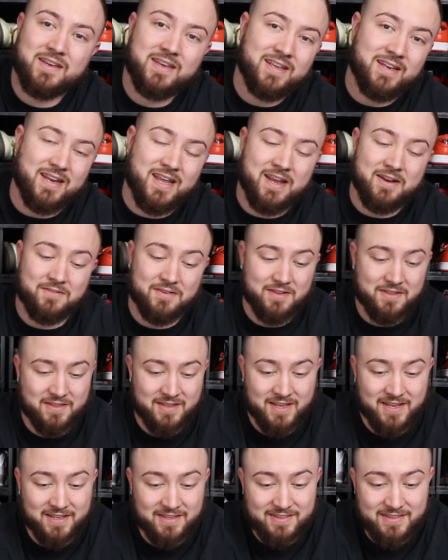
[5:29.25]
and
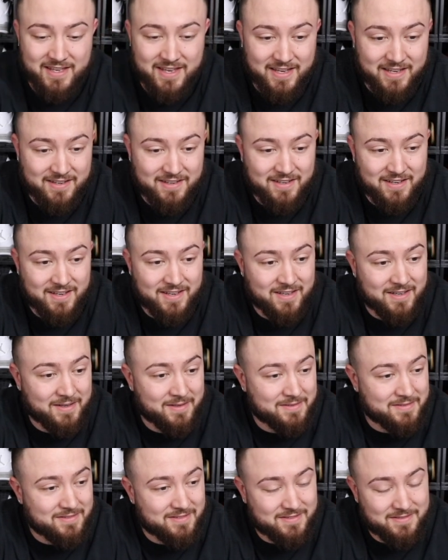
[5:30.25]
everything that,
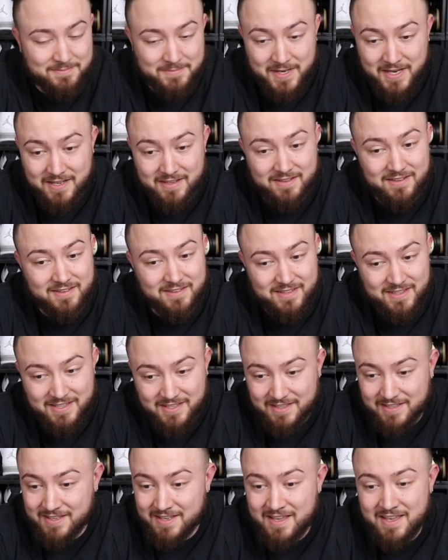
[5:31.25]

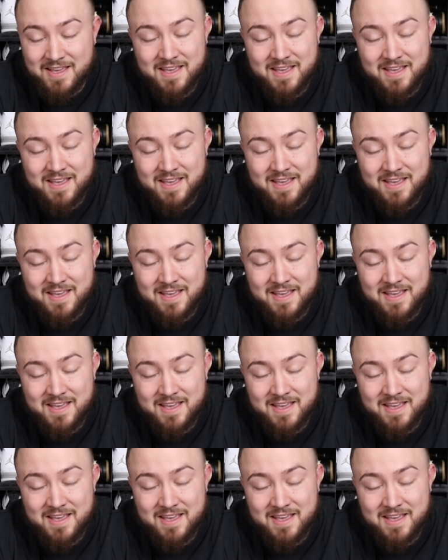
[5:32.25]
man,